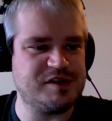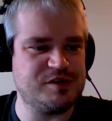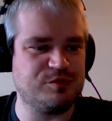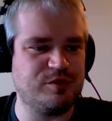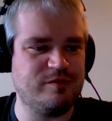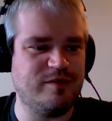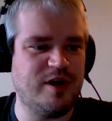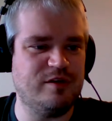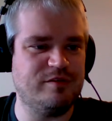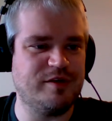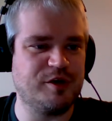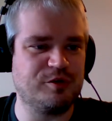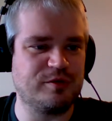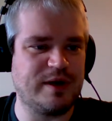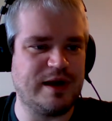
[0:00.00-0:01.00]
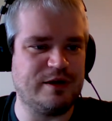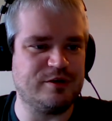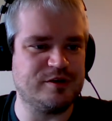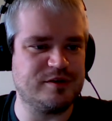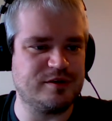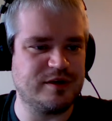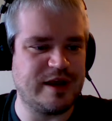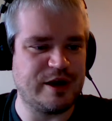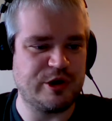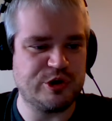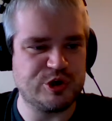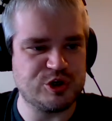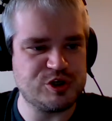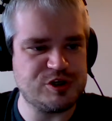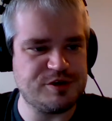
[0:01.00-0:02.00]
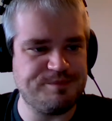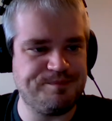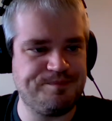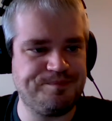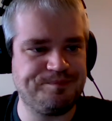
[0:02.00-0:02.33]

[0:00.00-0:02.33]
is revolving around characters